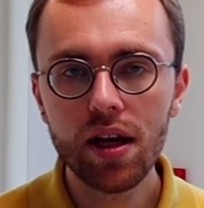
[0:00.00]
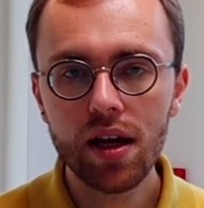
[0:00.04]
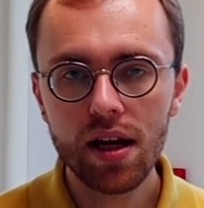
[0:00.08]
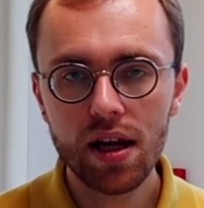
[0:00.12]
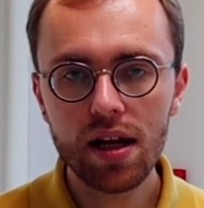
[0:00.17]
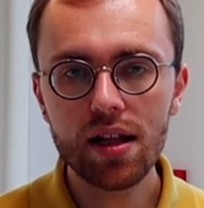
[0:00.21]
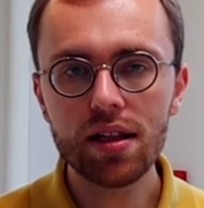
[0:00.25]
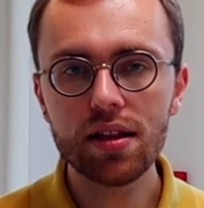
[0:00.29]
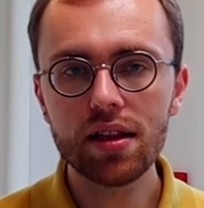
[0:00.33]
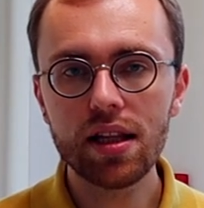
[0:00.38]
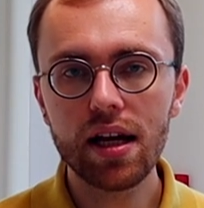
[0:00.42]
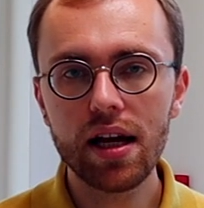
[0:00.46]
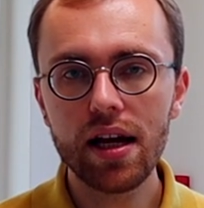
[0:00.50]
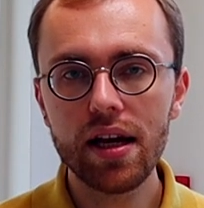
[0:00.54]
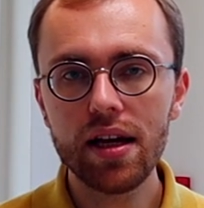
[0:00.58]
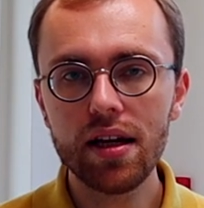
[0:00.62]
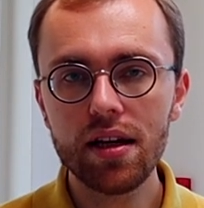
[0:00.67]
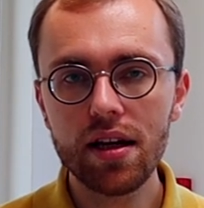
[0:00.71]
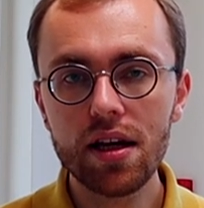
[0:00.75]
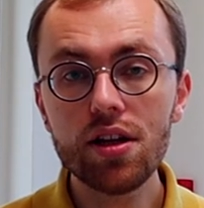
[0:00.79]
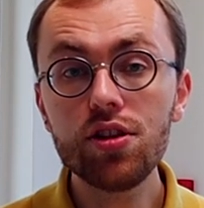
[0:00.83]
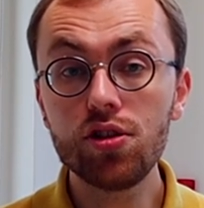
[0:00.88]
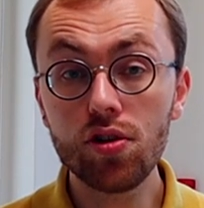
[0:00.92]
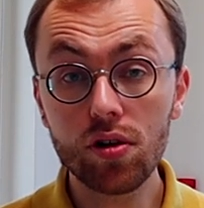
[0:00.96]
And
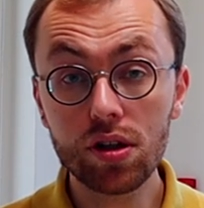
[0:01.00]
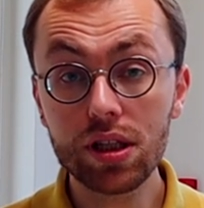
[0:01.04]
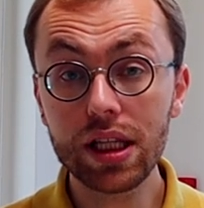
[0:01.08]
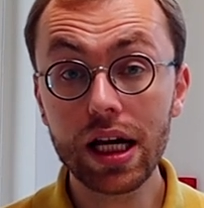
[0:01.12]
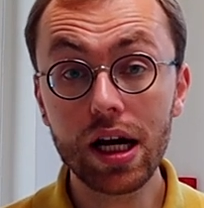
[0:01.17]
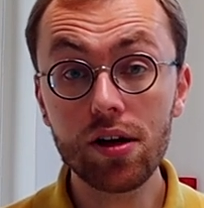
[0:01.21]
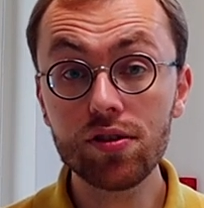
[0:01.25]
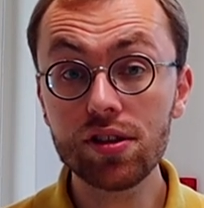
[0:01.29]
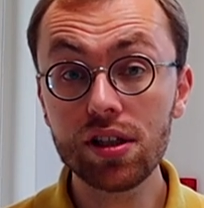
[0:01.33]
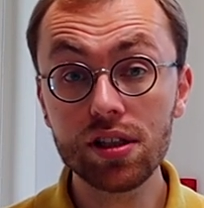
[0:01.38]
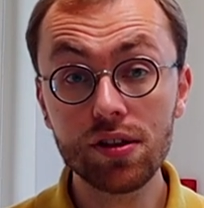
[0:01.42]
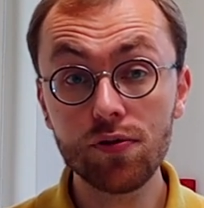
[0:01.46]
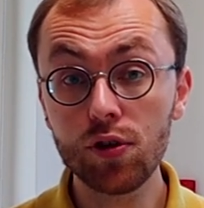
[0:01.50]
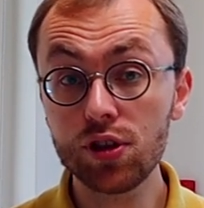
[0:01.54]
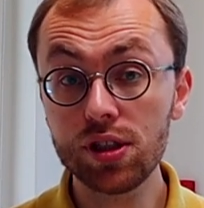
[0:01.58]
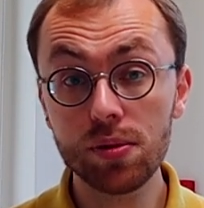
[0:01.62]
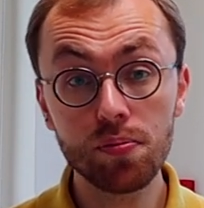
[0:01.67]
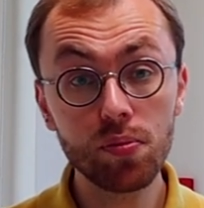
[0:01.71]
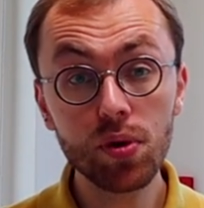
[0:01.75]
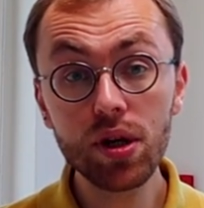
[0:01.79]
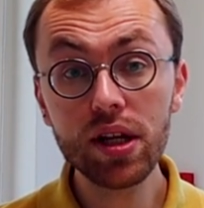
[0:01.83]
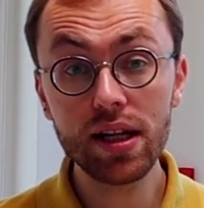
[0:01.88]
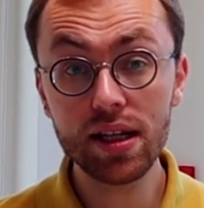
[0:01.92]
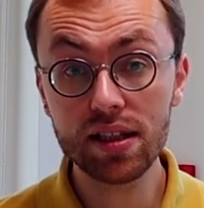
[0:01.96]
like, it turned out that it was a
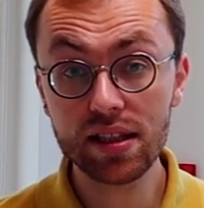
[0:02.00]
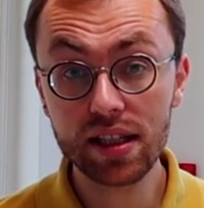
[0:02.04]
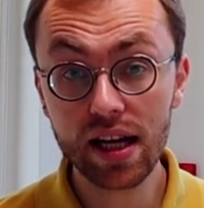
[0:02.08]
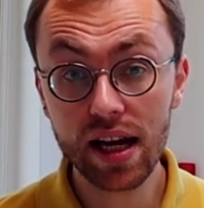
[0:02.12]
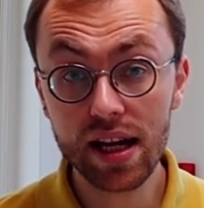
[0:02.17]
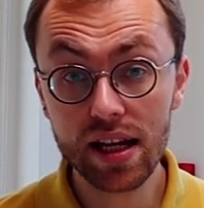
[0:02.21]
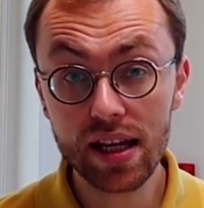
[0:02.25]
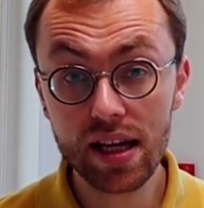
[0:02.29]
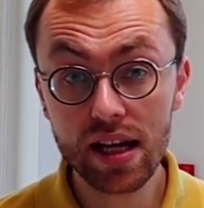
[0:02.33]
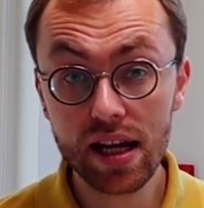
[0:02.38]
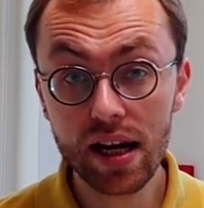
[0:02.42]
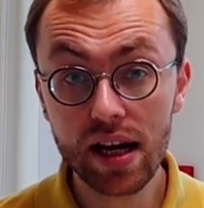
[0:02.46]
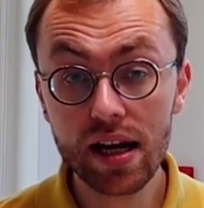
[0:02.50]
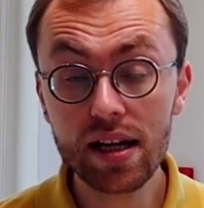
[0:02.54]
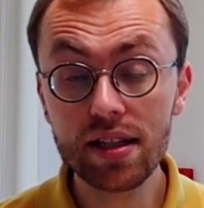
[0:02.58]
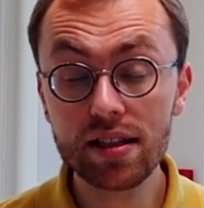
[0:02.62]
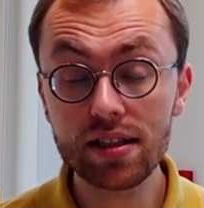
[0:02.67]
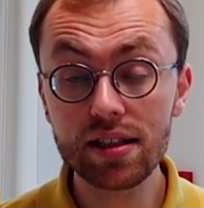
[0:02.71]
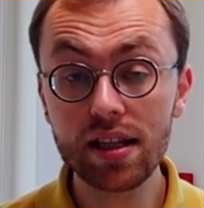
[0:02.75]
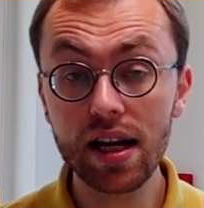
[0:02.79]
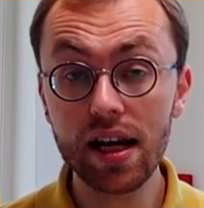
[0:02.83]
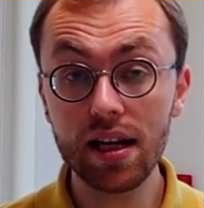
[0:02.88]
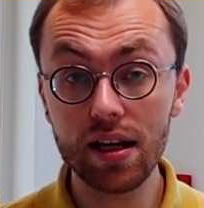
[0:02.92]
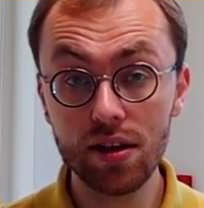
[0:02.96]
brilliant idea.
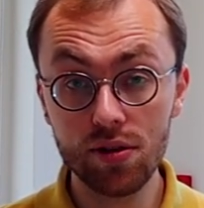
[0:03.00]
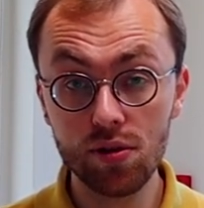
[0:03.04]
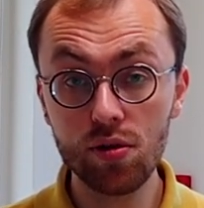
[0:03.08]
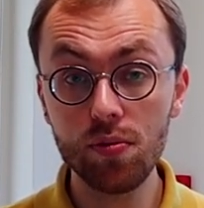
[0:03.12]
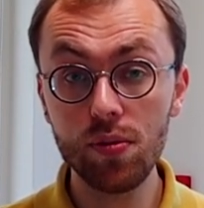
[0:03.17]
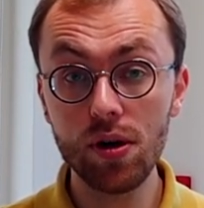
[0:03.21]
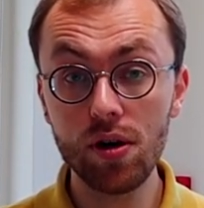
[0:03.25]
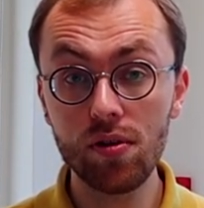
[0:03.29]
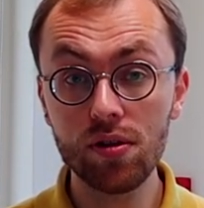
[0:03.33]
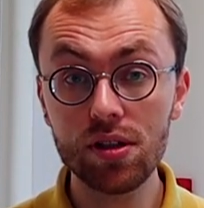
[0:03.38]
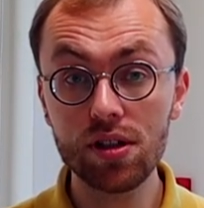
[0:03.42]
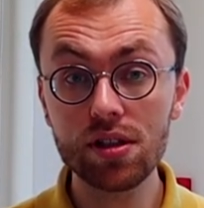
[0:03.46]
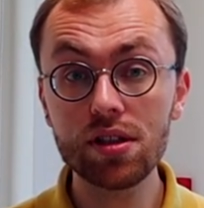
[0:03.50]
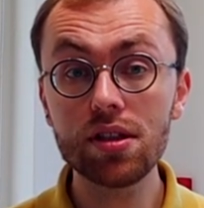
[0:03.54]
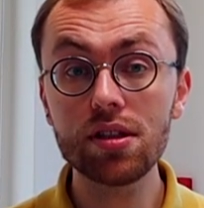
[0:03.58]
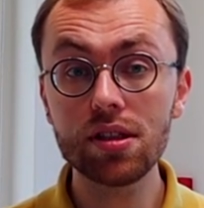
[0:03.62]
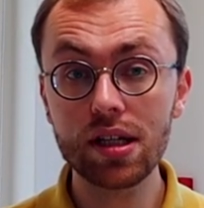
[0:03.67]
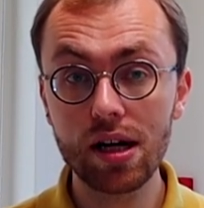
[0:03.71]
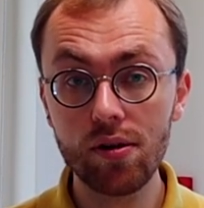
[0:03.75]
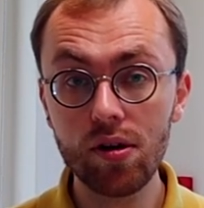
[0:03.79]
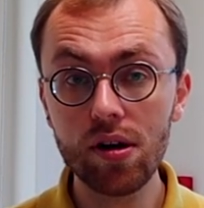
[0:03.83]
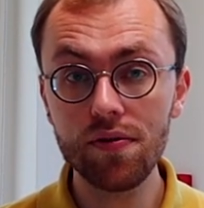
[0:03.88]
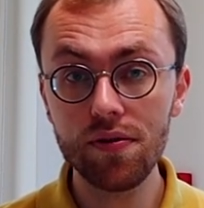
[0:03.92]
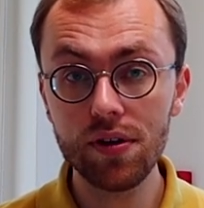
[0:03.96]
It's like, to be honest, this is
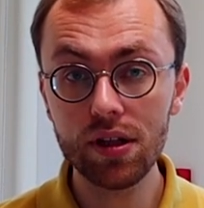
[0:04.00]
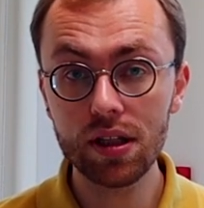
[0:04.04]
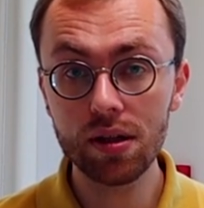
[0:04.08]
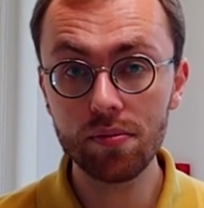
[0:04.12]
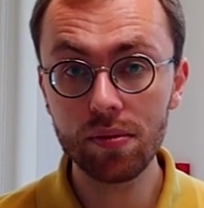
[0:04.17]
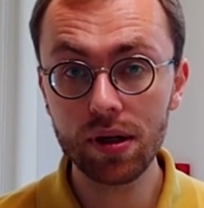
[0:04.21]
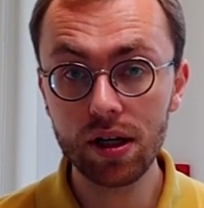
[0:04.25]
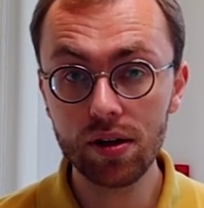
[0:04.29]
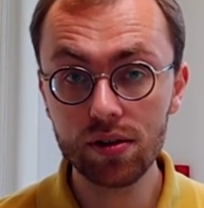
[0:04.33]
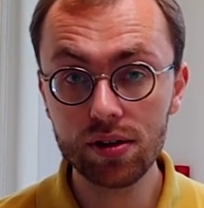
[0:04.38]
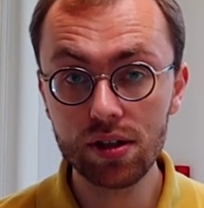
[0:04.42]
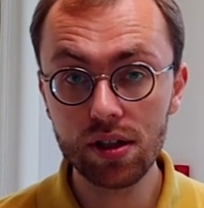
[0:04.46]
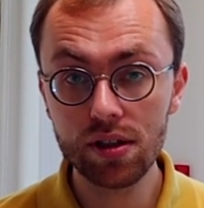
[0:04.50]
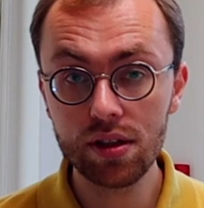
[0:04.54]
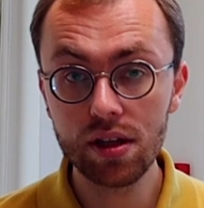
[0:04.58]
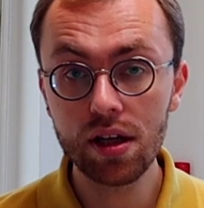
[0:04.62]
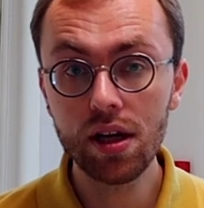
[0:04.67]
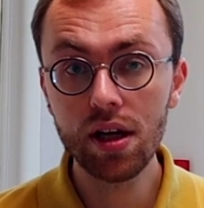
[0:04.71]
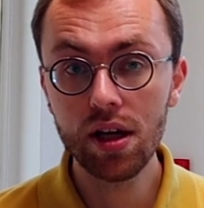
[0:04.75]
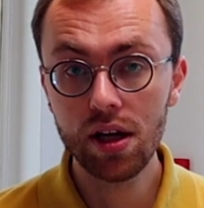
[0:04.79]
how I feel about it.